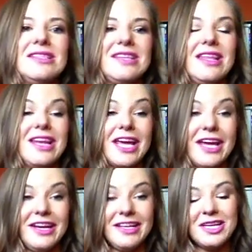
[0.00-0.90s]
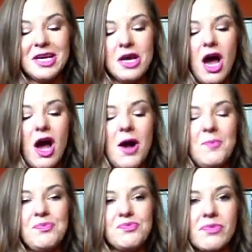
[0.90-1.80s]
Say that again.
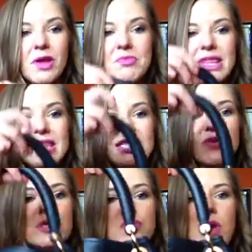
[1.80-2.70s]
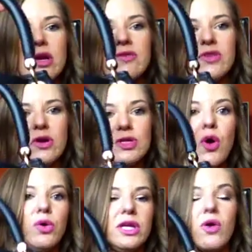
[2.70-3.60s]
Um, but this was one of those
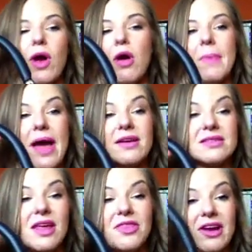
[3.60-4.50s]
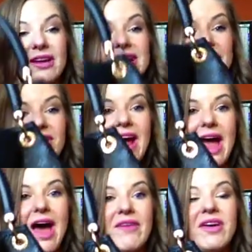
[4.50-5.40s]
holy grail bags that I thought I'd never
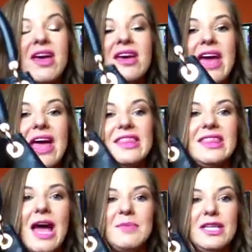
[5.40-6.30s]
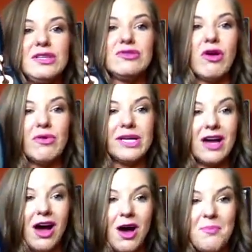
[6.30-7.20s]
have. And I mean, growing
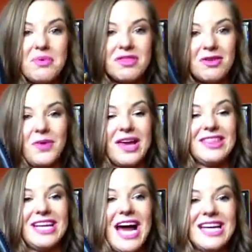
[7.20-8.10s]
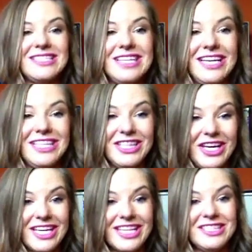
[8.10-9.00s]
up the way that I did,
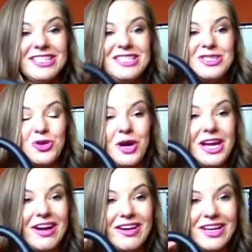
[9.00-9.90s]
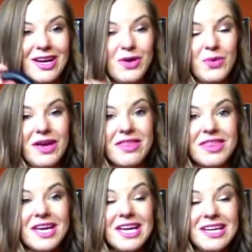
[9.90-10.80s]
like in the Detroit area with
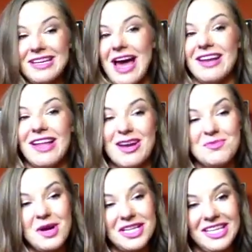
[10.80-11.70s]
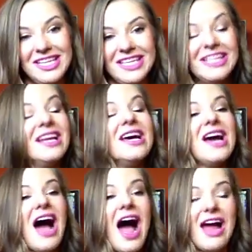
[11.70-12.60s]
not a lot of money and
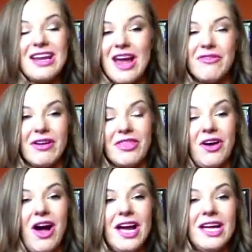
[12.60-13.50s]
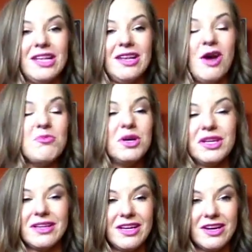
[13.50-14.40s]
I never thought in a
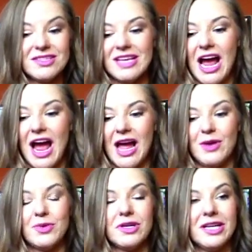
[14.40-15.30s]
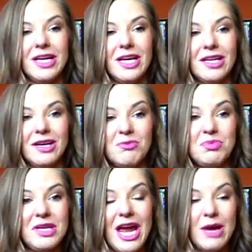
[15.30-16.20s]
million years that I would
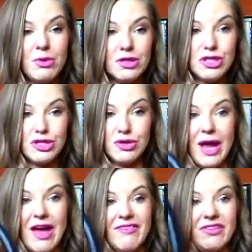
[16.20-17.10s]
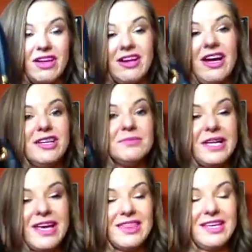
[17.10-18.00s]
be able to have an item
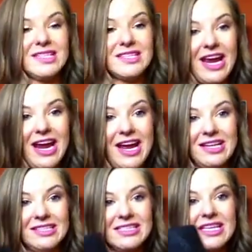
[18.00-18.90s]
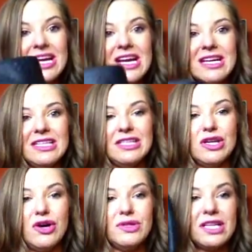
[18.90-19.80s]
like this. And you
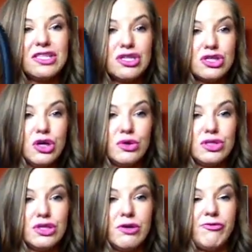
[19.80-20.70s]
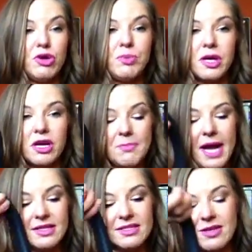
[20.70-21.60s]
know, that just shows you if you put your mind to